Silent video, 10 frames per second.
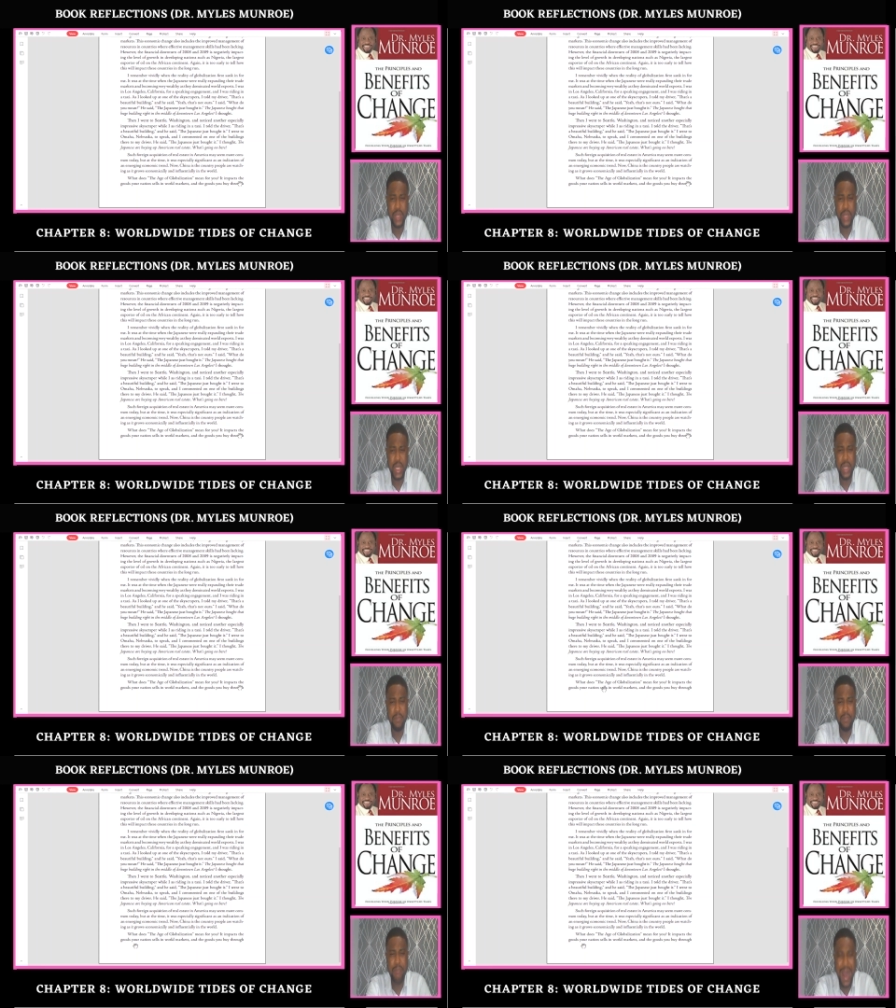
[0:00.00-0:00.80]
It
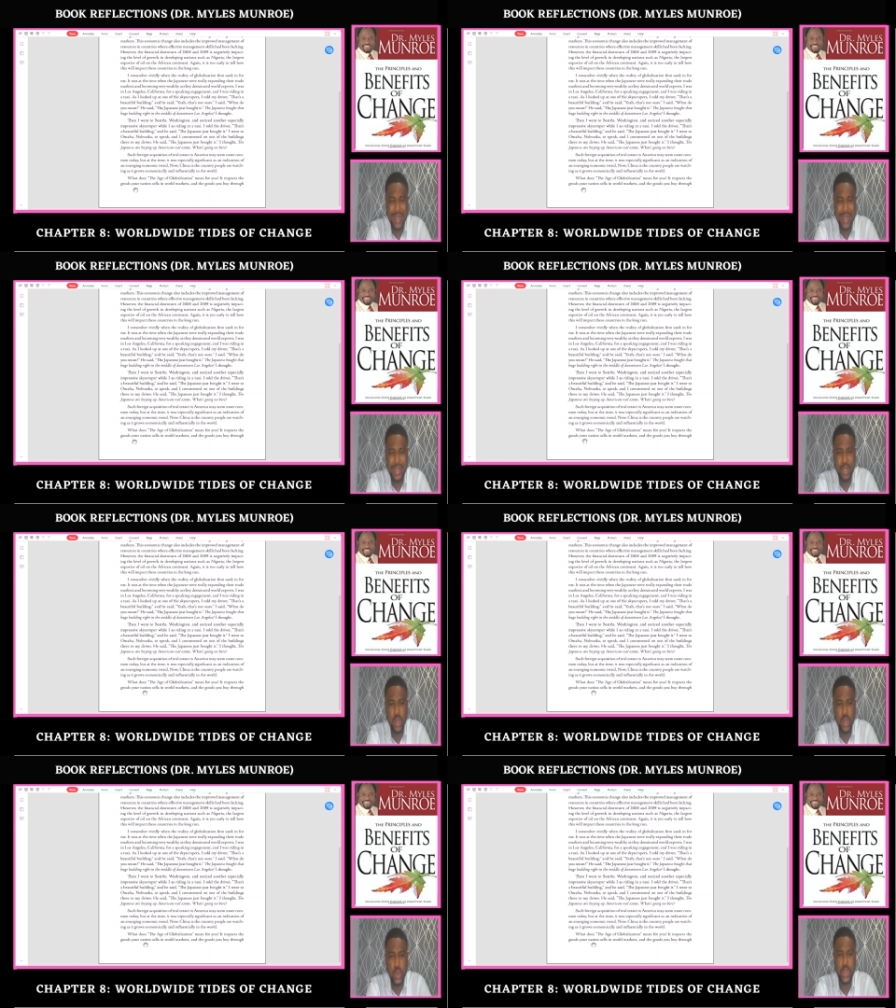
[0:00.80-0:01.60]
impacts the
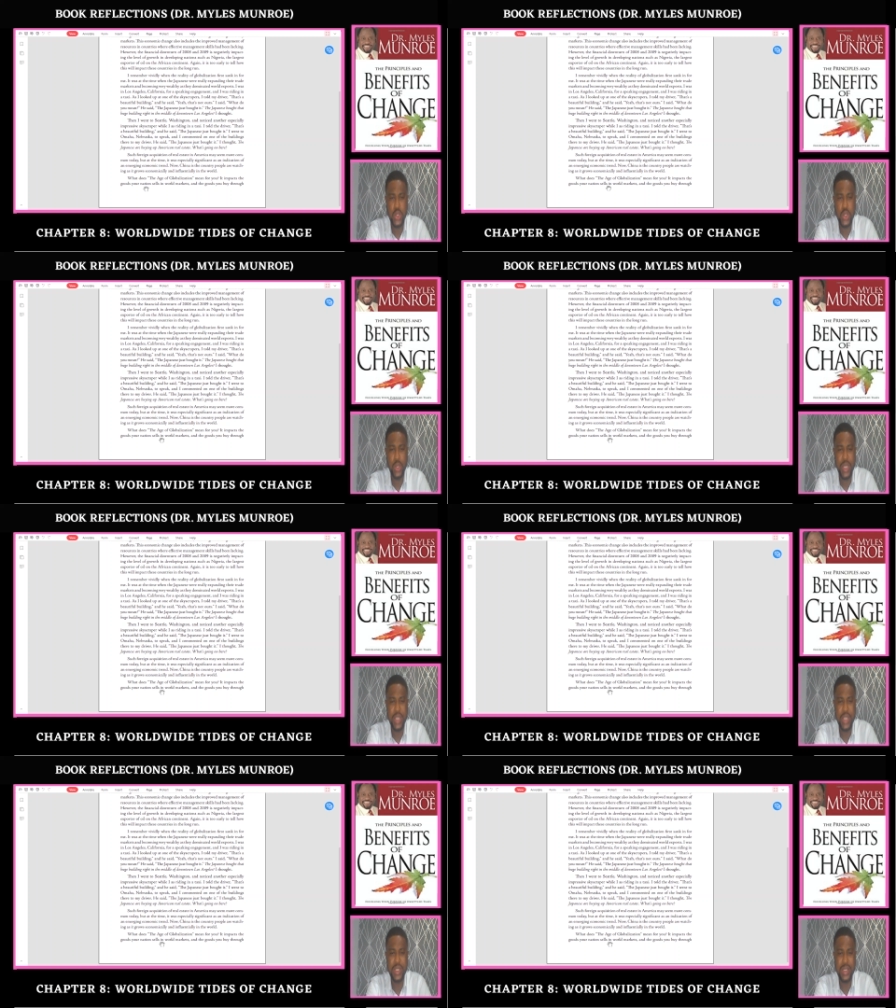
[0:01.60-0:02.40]
goods your
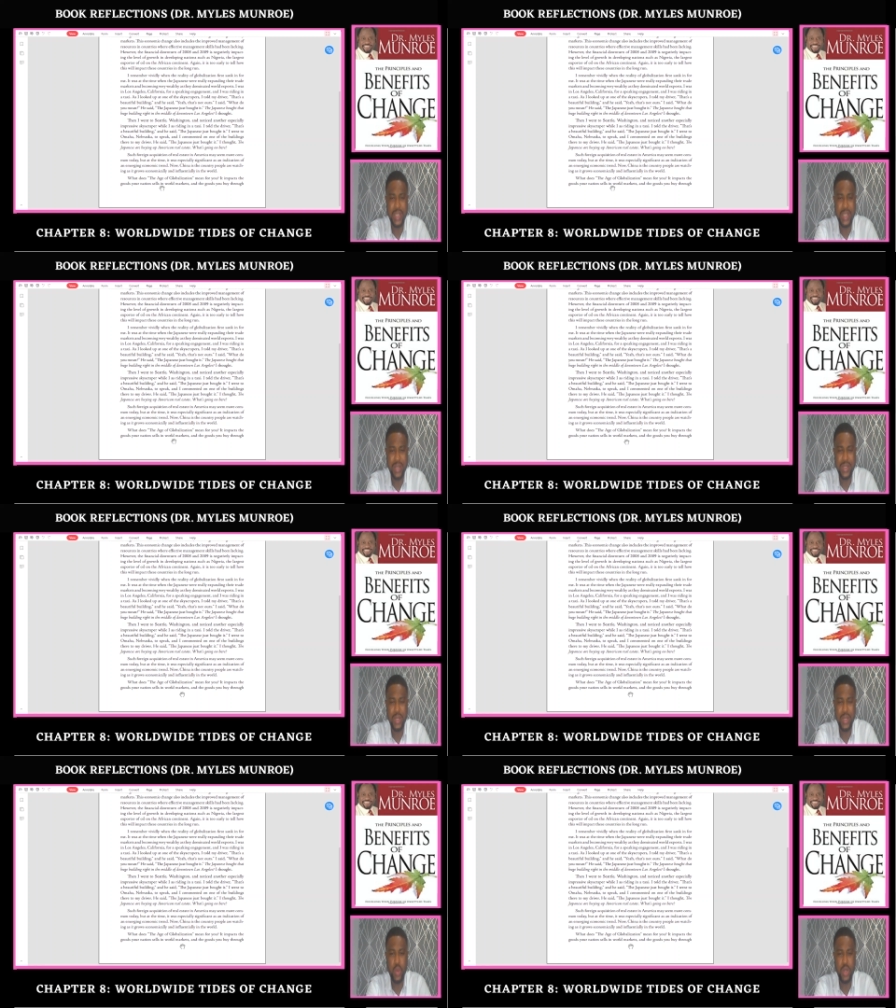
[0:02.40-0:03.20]
nation sells
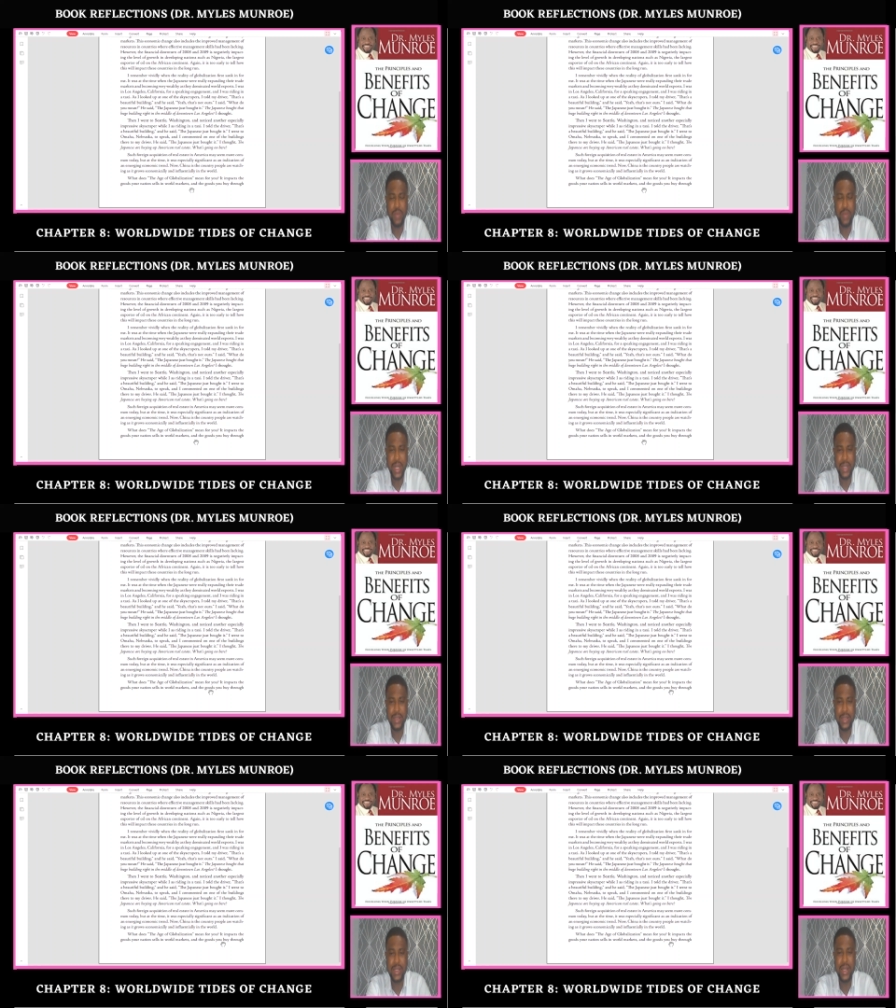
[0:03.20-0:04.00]
in world
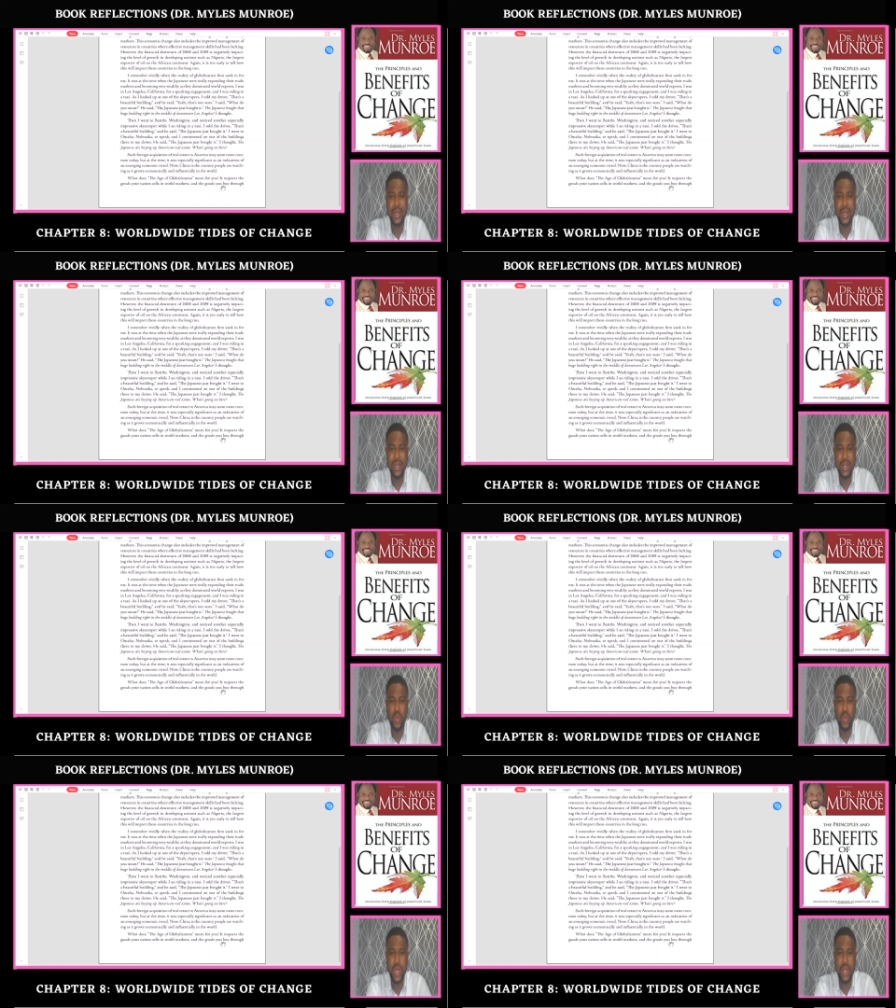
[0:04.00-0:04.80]
markets and the
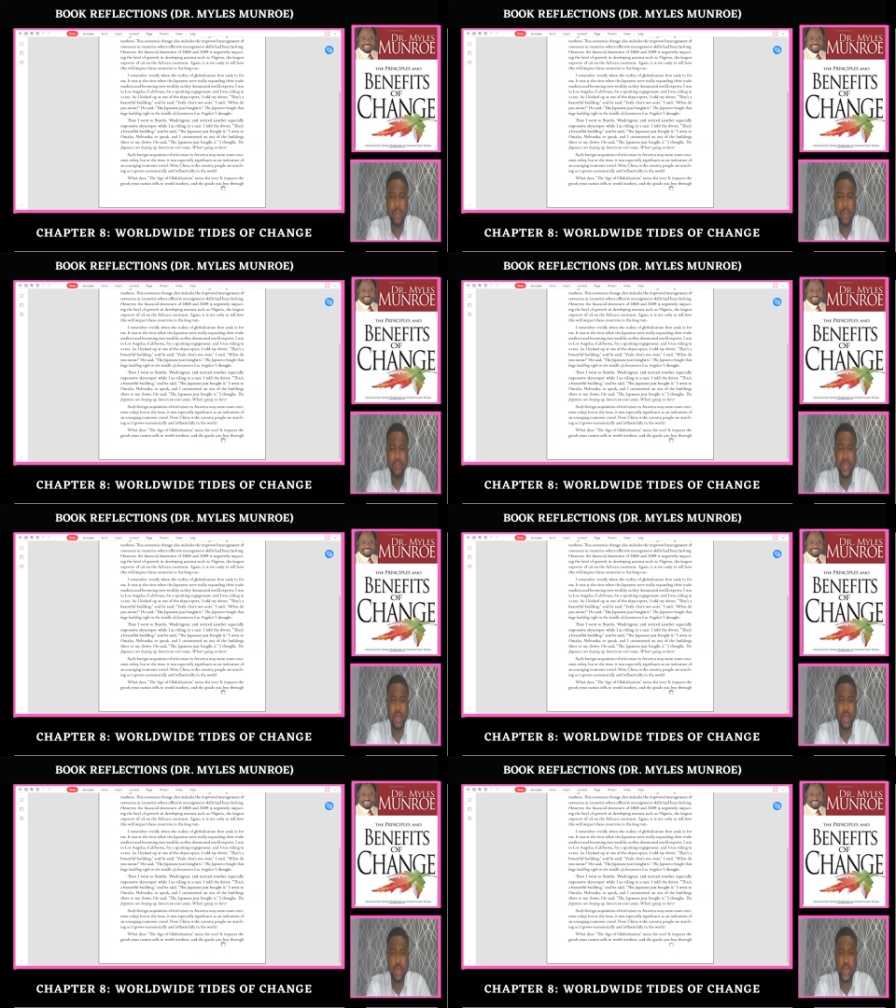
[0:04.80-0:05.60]
way the
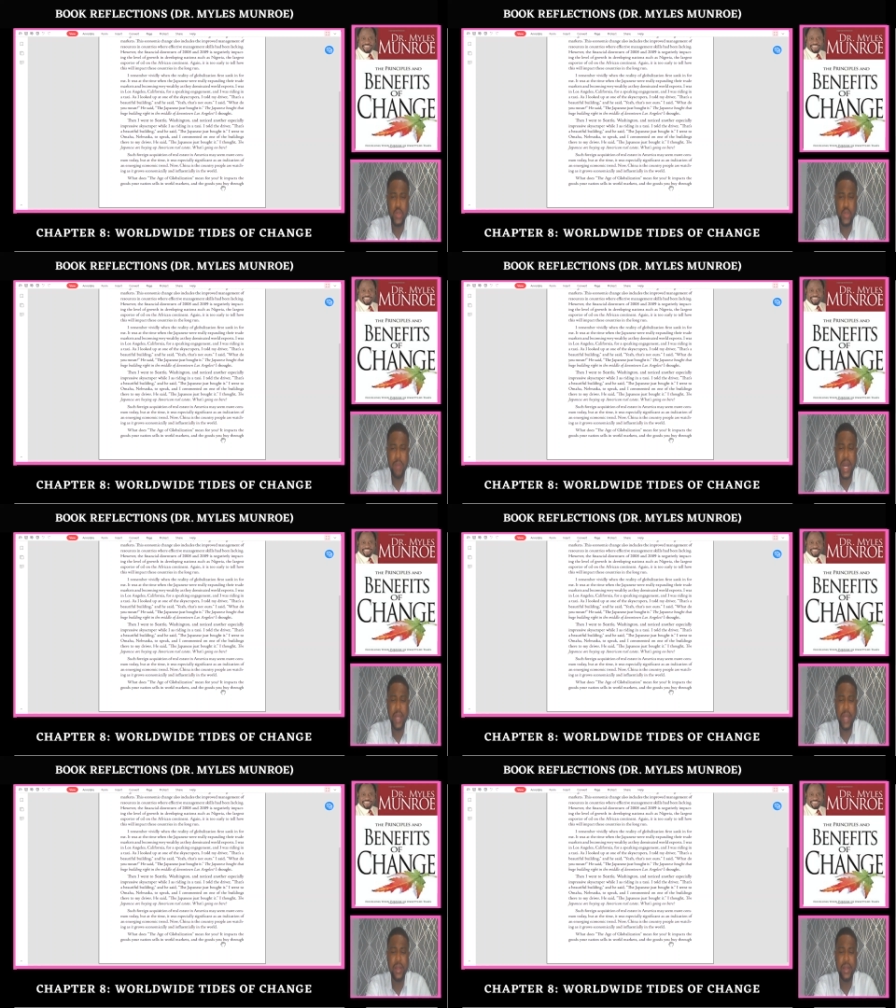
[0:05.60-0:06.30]
goods you buy